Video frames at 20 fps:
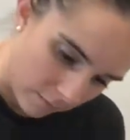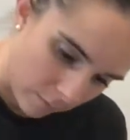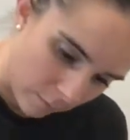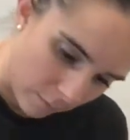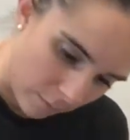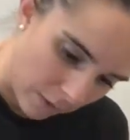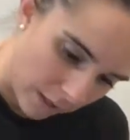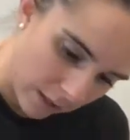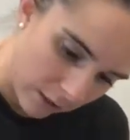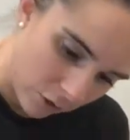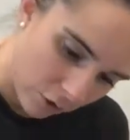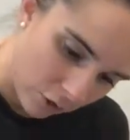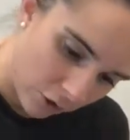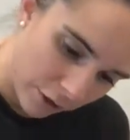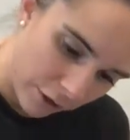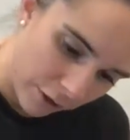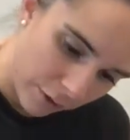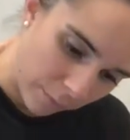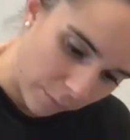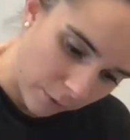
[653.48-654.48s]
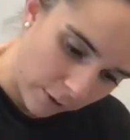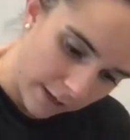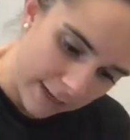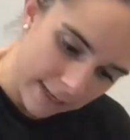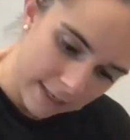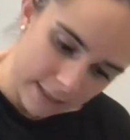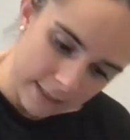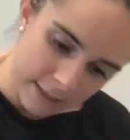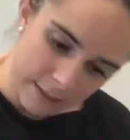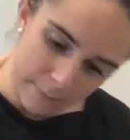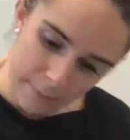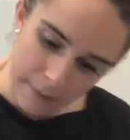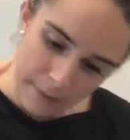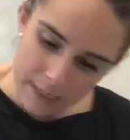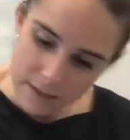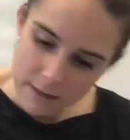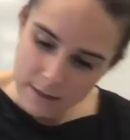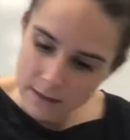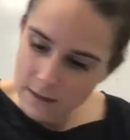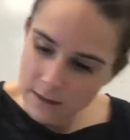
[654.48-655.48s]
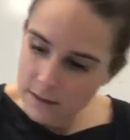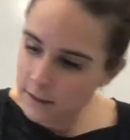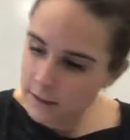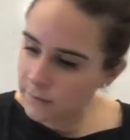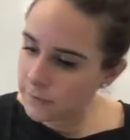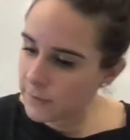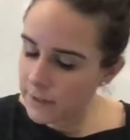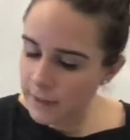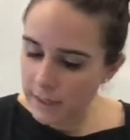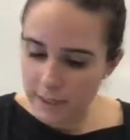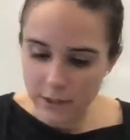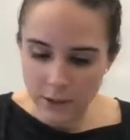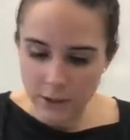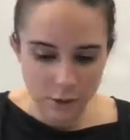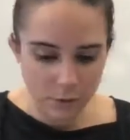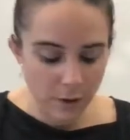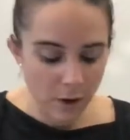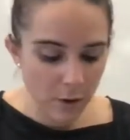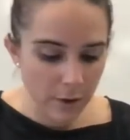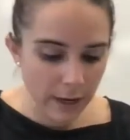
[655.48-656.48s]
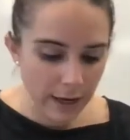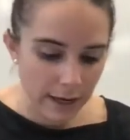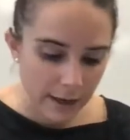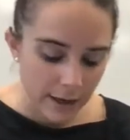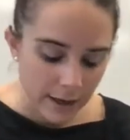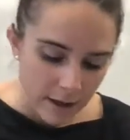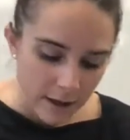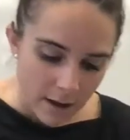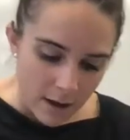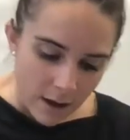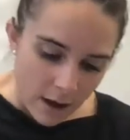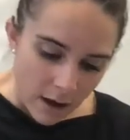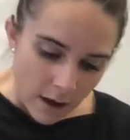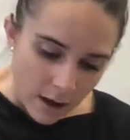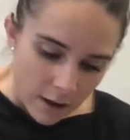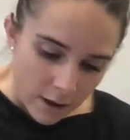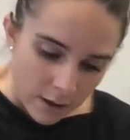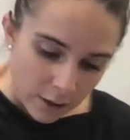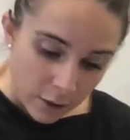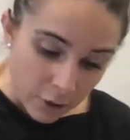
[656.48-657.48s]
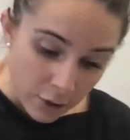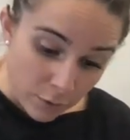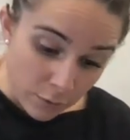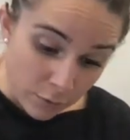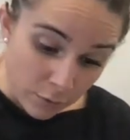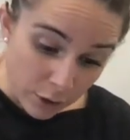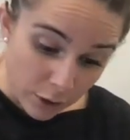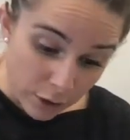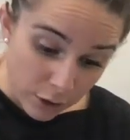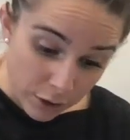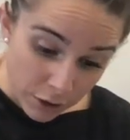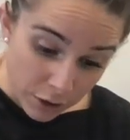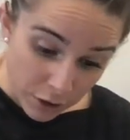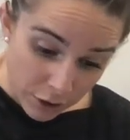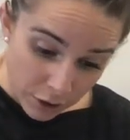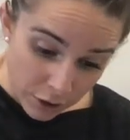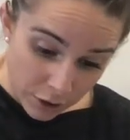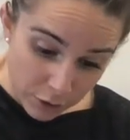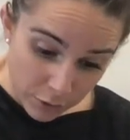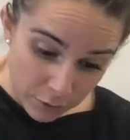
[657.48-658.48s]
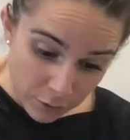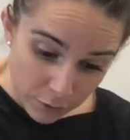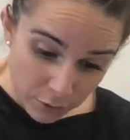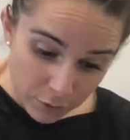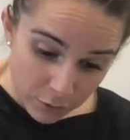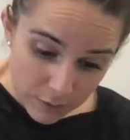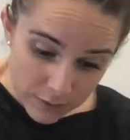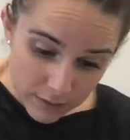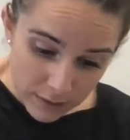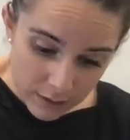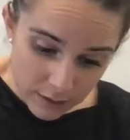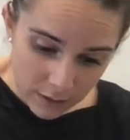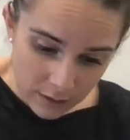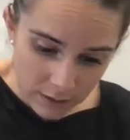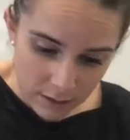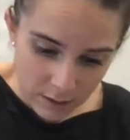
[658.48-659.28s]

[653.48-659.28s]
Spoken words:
Make sure you press pause if you need to. Okay, you could use,